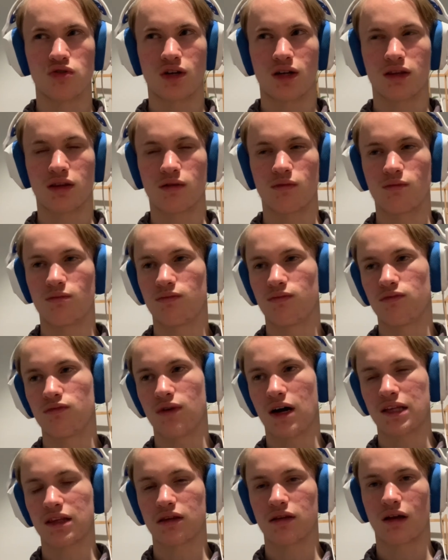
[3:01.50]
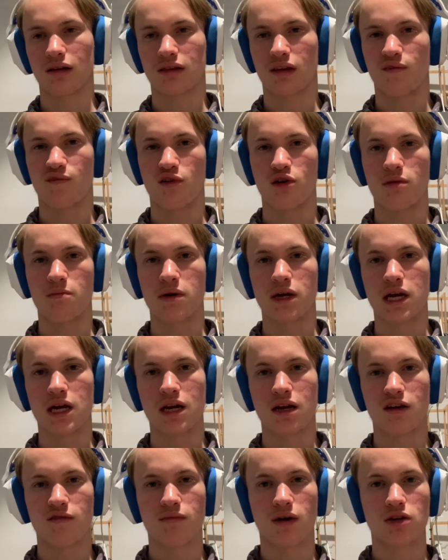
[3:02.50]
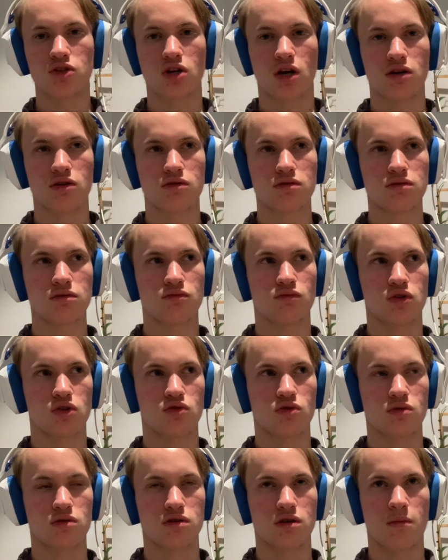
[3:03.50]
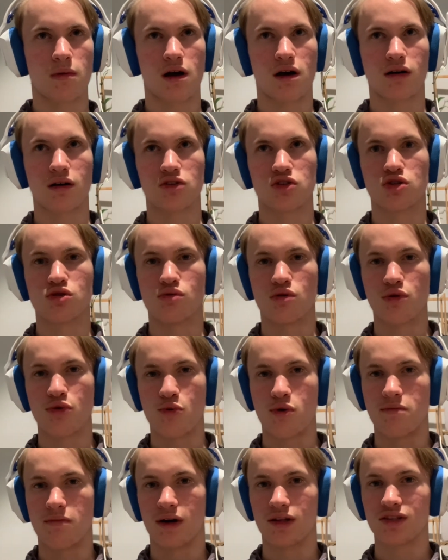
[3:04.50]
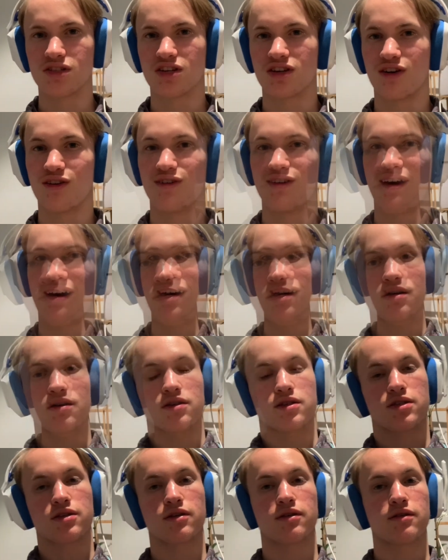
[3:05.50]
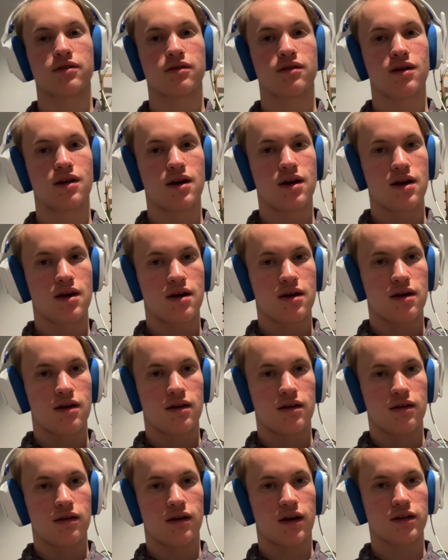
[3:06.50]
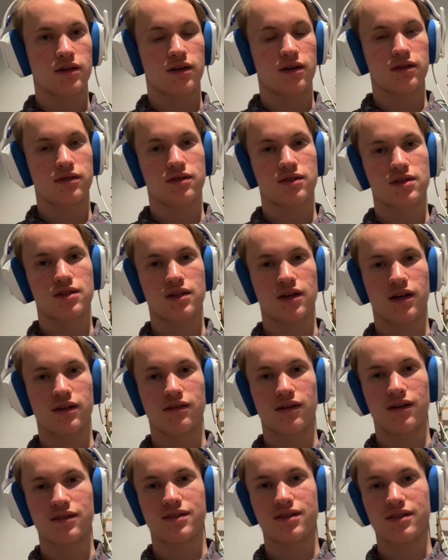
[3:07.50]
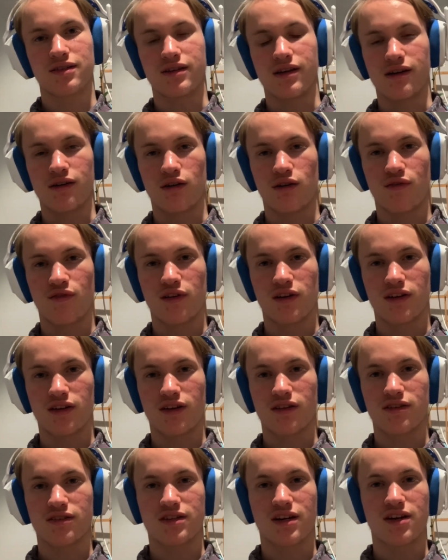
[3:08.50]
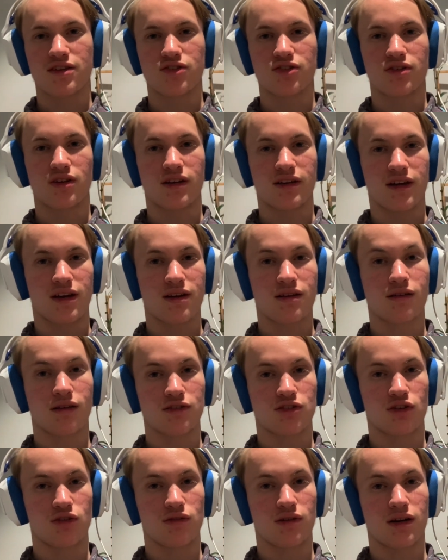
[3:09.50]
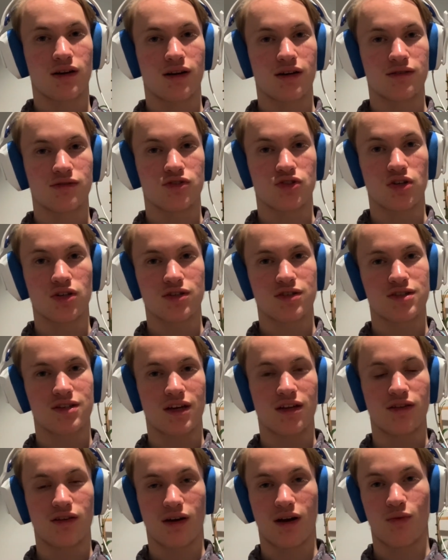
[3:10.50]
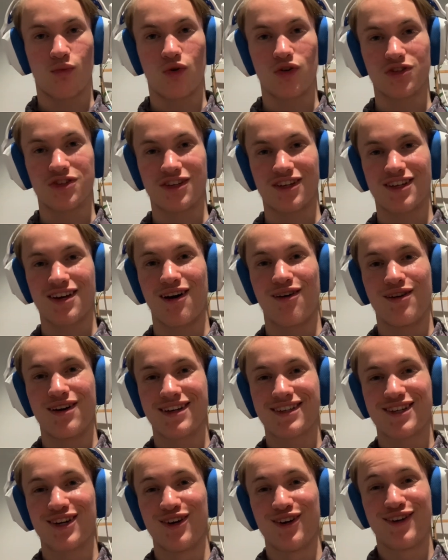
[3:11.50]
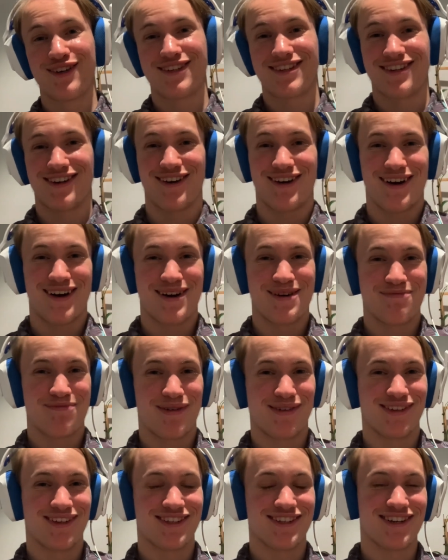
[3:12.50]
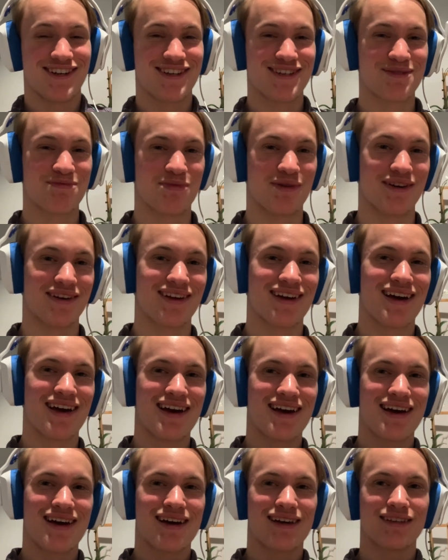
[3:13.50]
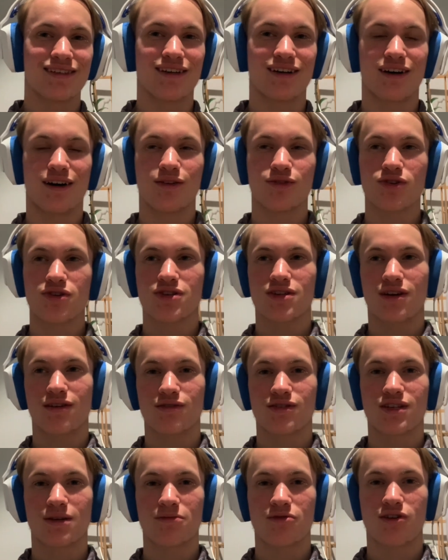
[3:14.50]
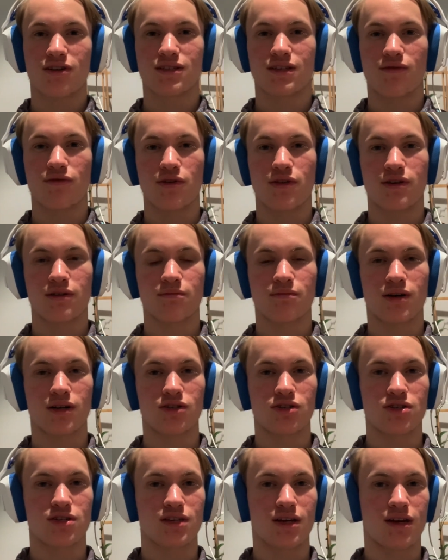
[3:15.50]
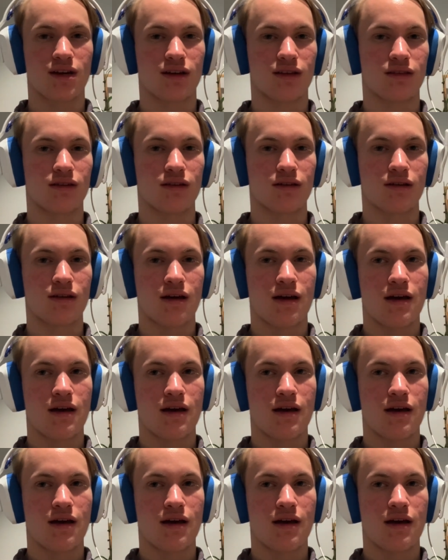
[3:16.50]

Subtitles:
at the very beginning of my channel, which was about 2 or 3 months ago now. Yeah. So I did get off on another tangent again, and I just said that I wasn't going to, so I apologize. But yeah, I'll summarize everything by just saying that